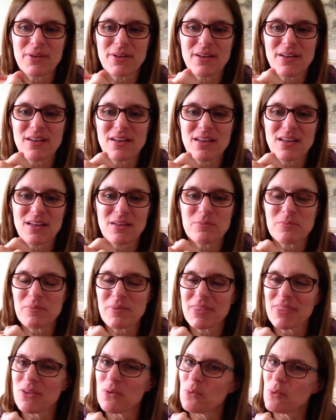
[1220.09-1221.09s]
I've
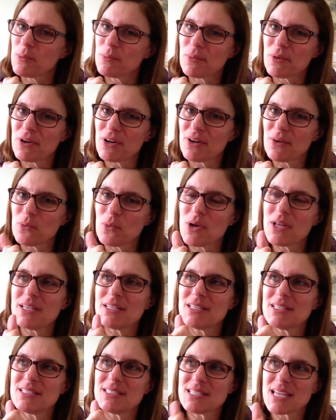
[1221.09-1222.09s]
been there
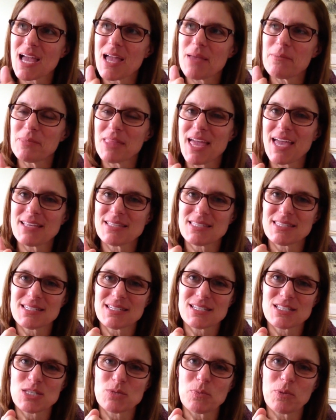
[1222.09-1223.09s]
one time
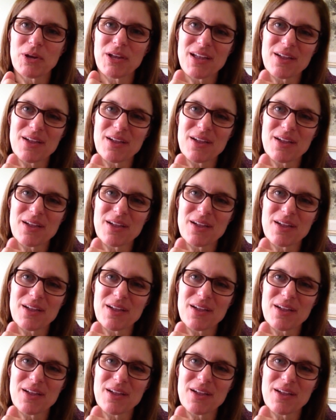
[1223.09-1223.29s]
last spring.